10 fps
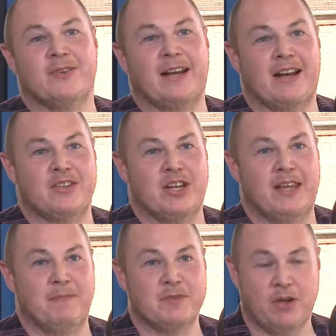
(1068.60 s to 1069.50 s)

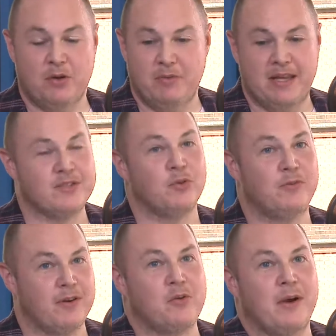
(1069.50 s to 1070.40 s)
analogy, so it's all
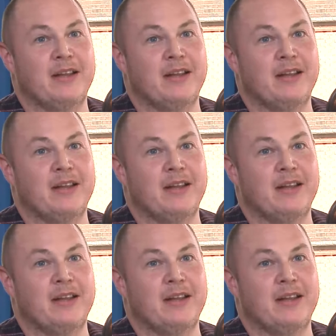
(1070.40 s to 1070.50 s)
very well